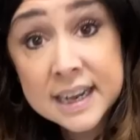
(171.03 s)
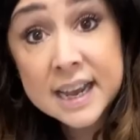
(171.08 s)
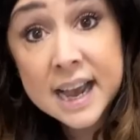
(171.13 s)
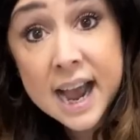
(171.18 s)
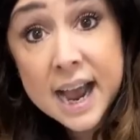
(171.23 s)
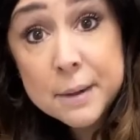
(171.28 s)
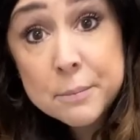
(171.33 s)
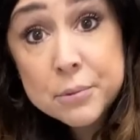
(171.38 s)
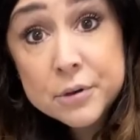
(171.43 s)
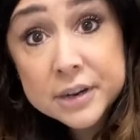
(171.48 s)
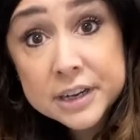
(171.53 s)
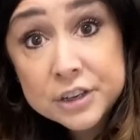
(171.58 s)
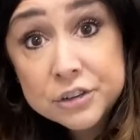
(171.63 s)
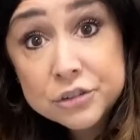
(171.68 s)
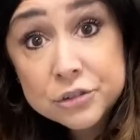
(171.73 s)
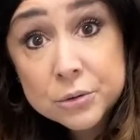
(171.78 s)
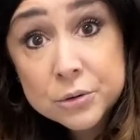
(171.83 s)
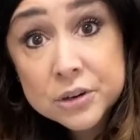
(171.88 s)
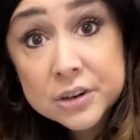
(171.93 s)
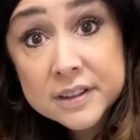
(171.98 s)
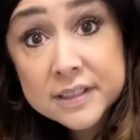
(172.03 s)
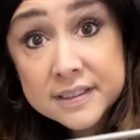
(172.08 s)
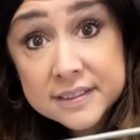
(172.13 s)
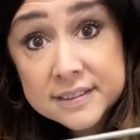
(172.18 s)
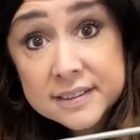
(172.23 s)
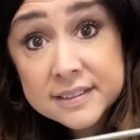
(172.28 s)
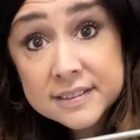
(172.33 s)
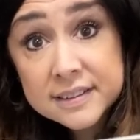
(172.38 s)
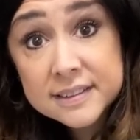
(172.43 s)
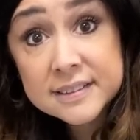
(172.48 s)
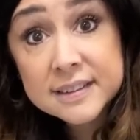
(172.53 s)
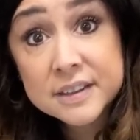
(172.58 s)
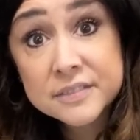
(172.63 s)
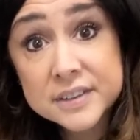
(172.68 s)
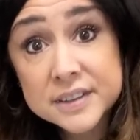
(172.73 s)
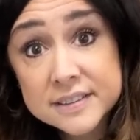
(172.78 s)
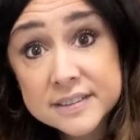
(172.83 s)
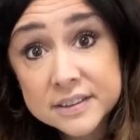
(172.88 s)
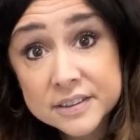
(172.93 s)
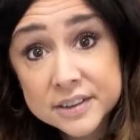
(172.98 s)
I'm pretty sure this is a
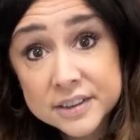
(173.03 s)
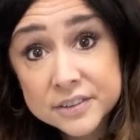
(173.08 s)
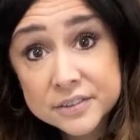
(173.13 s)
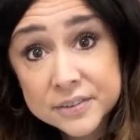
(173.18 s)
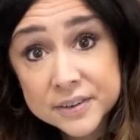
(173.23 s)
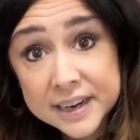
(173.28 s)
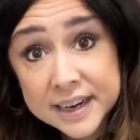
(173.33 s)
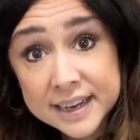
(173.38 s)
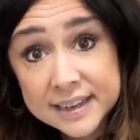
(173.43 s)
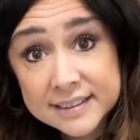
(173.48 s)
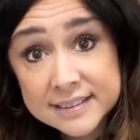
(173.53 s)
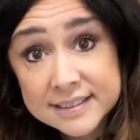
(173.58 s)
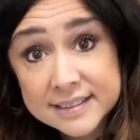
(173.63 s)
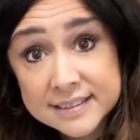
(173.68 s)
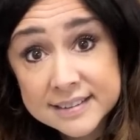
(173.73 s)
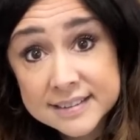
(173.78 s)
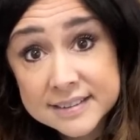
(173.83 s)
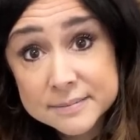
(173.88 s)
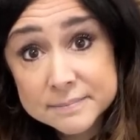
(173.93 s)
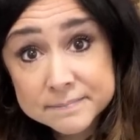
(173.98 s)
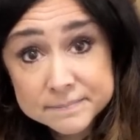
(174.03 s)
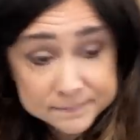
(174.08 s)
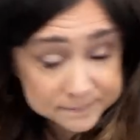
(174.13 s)
seven series freehand system.